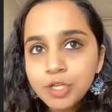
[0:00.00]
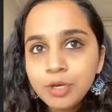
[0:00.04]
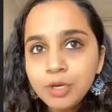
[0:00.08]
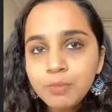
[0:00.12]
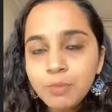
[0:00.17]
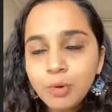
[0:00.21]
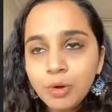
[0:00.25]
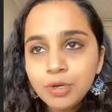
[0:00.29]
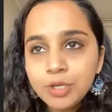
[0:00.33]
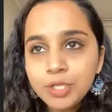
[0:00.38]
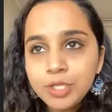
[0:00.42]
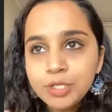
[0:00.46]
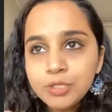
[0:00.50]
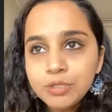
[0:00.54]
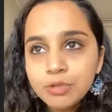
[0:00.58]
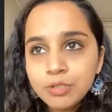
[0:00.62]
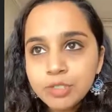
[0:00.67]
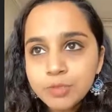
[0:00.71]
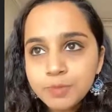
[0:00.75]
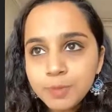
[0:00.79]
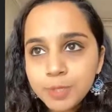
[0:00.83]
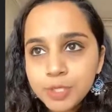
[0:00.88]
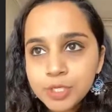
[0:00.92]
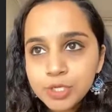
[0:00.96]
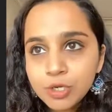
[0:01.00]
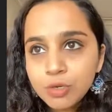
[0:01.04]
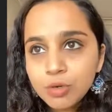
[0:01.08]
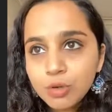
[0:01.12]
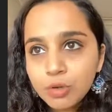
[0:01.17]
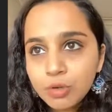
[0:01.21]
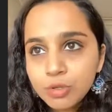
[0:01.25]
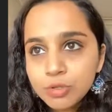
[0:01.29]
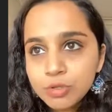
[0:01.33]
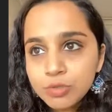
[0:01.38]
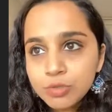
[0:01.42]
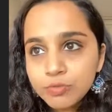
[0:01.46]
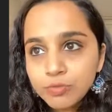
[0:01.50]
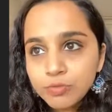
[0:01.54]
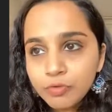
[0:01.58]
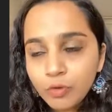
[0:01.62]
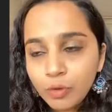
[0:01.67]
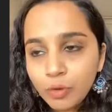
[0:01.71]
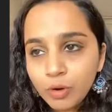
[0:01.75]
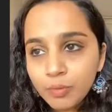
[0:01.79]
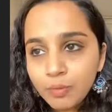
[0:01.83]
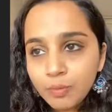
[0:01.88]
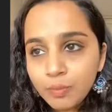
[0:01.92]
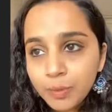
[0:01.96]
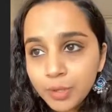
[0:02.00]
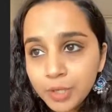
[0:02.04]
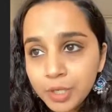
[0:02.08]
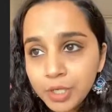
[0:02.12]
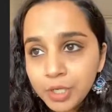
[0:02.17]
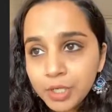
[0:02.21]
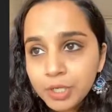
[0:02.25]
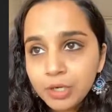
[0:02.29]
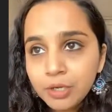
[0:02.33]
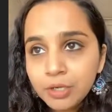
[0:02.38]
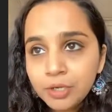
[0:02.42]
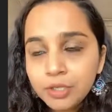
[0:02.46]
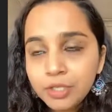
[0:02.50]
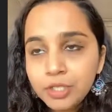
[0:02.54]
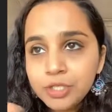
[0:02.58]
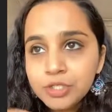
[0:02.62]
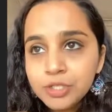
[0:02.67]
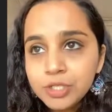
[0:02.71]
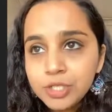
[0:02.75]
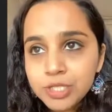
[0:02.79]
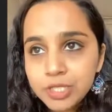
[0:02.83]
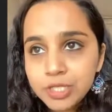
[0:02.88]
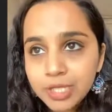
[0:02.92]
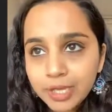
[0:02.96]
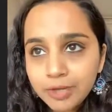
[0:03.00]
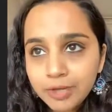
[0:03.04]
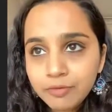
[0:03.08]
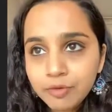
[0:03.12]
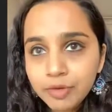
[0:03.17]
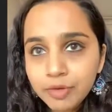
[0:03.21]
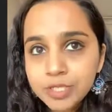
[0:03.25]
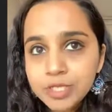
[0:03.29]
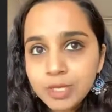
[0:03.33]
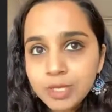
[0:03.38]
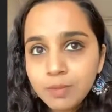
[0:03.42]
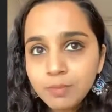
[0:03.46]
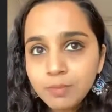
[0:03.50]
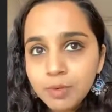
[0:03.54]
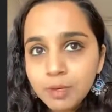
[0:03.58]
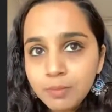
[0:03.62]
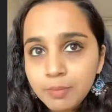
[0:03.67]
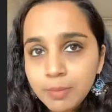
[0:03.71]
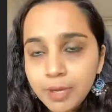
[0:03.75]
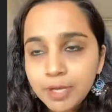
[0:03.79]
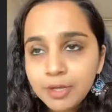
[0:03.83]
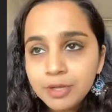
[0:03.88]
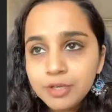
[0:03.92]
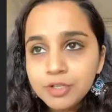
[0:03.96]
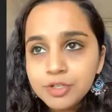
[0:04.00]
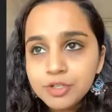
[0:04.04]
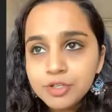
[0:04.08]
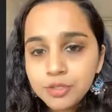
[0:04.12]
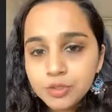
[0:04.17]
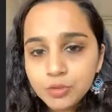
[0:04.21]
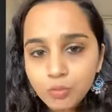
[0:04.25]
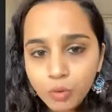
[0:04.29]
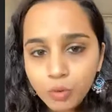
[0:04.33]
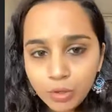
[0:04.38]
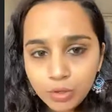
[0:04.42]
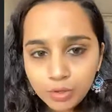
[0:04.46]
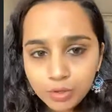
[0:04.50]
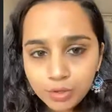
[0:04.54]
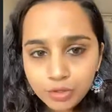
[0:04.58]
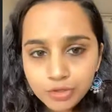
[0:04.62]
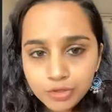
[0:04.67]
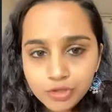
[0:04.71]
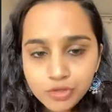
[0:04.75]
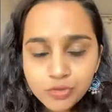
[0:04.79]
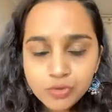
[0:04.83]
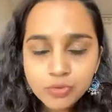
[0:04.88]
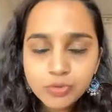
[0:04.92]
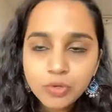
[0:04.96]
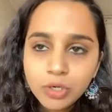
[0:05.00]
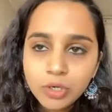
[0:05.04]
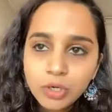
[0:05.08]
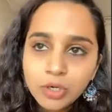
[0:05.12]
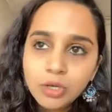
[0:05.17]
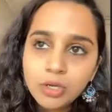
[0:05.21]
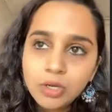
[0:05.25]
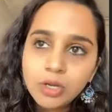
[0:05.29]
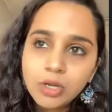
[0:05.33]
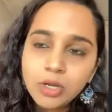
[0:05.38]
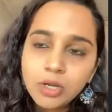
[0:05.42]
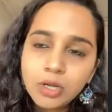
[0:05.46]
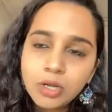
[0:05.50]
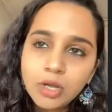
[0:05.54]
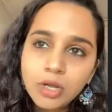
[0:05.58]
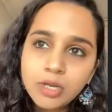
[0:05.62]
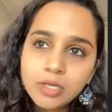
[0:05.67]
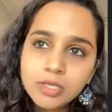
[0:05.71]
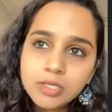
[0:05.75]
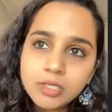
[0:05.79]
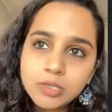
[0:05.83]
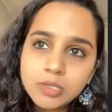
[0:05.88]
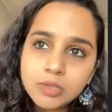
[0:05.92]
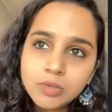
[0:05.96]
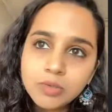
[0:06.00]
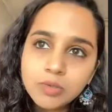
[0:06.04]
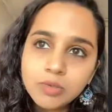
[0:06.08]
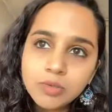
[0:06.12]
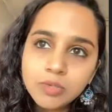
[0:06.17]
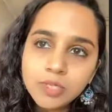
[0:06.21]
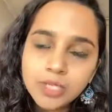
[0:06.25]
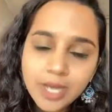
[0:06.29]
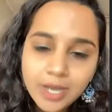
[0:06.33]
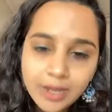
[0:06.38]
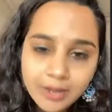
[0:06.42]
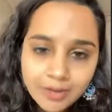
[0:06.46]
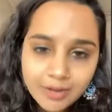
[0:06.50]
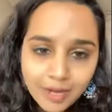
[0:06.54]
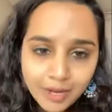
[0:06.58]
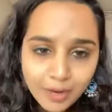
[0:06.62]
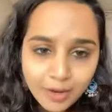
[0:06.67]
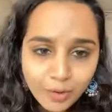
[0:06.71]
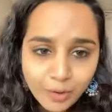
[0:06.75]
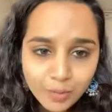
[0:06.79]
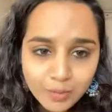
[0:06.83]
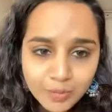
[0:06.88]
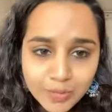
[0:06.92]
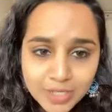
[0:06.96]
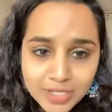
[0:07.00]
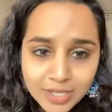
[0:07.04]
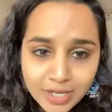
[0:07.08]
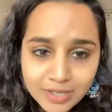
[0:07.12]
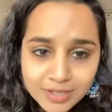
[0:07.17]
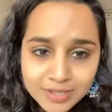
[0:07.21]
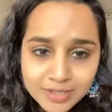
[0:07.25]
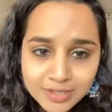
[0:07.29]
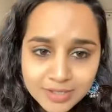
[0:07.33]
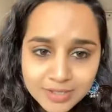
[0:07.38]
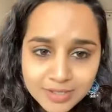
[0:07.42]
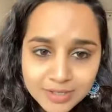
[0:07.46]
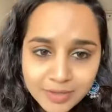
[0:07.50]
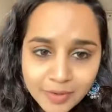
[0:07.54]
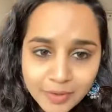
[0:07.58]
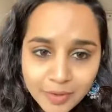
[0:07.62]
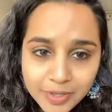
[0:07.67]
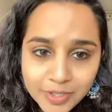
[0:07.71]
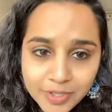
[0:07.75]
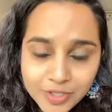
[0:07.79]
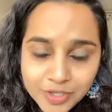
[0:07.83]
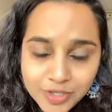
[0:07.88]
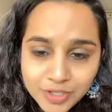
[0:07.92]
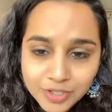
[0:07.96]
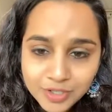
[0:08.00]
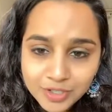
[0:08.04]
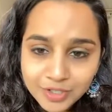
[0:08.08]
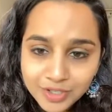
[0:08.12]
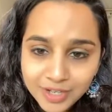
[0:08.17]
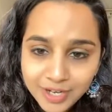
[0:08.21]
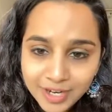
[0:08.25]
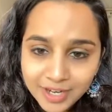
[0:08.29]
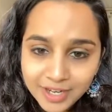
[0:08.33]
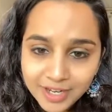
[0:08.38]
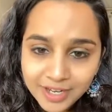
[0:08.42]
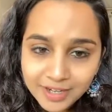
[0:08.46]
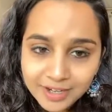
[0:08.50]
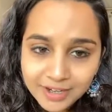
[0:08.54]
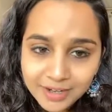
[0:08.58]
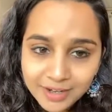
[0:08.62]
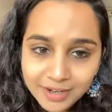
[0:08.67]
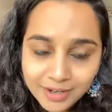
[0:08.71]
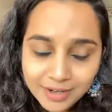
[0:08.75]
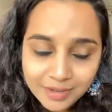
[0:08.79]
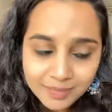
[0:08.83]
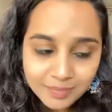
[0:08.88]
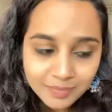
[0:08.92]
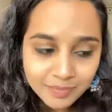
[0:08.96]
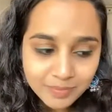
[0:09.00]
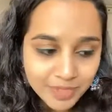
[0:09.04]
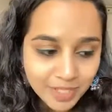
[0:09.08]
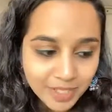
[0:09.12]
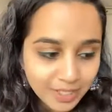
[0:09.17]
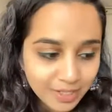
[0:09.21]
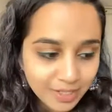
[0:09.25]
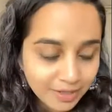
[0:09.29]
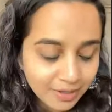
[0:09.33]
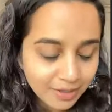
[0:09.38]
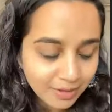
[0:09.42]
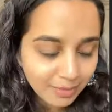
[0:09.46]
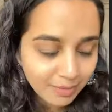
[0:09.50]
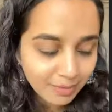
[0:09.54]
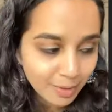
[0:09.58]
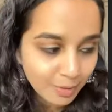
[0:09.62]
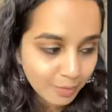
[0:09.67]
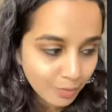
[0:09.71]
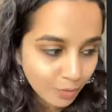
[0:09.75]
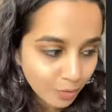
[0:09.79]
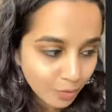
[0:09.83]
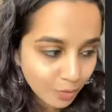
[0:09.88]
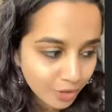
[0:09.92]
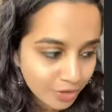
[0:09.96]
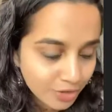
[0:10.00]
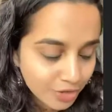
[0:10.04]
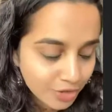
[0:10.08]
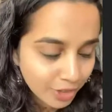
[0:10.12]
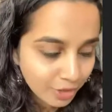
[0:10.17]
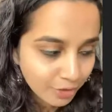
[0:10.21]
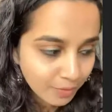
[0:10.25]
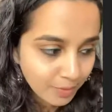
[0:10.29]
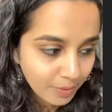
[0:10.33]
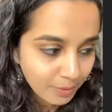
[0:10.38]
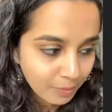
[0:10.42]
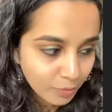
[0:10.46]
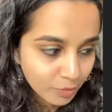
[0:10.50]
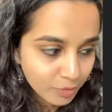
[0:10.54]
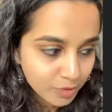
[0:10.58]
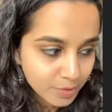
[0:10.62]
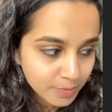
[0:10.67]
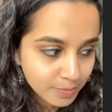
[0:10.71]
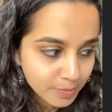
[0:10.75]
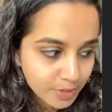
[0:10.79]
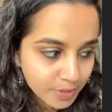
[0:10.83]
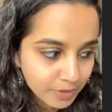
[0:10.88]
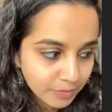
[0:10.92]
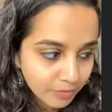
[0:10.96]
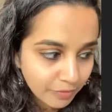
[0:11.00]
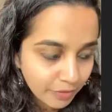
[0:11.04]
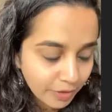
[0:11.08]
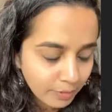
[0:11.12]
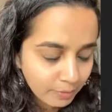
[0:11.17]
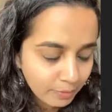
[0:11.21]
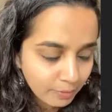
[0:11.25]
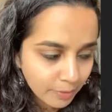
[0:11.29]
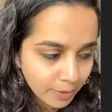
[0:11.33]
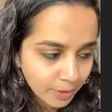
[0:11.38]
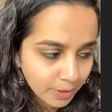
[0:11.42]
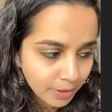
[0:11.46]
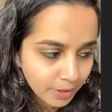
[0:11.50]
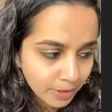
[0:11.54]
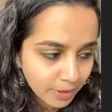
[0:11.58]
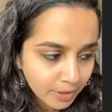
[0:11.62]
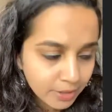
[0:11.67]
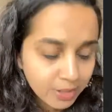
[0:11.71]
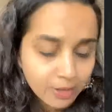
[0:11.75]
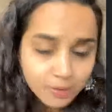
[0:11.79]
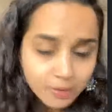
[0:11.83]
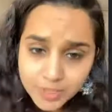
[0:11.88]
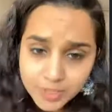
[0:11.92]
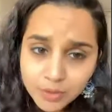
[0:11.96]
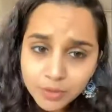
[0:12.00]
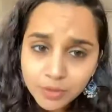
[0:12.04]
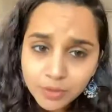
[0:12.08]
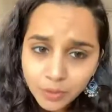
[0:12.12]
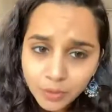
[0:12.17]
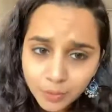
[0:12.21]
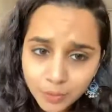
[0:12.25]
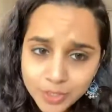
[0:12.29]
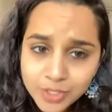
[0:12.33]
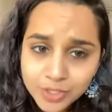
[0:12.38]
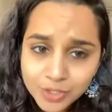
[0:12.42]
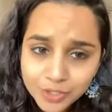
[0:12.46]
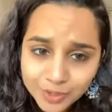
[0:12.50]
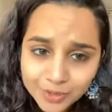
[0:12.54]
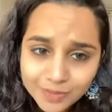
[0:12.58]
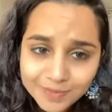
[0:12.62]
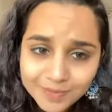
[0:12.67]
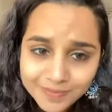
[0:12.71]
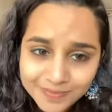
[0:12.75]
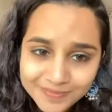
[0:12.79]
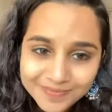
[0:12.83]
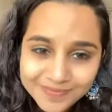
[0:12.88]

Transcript: bodies or special laws for particular regions, like, for example, in my region, the water issue. So yeah, I hope this answers the question. I can think a little bit more and try to be more specific, but that was a good question.